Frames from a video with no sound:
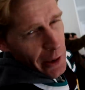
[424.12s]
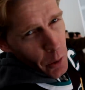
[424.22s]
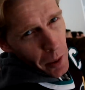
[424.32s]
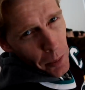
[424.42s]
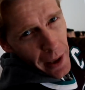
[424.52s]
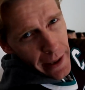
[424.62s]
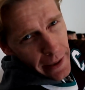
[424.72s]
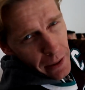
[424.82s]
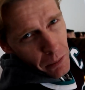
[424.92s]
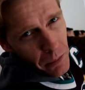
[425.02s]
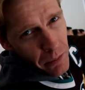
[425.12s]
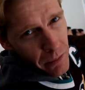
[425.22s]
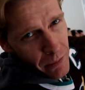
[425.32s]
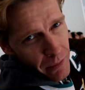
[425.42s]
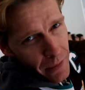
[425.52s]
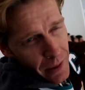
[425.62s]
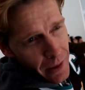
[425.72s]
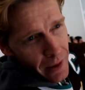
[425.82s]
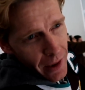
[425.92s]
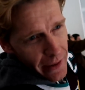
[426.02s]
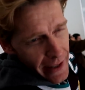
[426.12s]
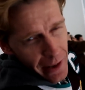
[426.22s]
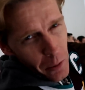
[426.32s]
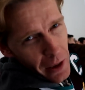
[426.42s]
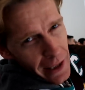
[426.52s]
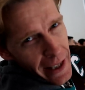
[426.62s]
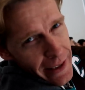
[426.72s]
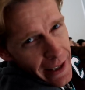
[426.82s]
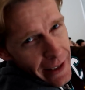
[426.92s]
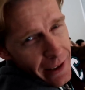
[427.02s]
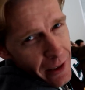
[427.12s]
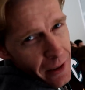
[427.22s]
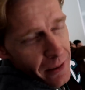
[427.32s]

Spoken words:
threw a puck at him. Now, I don't really like that here.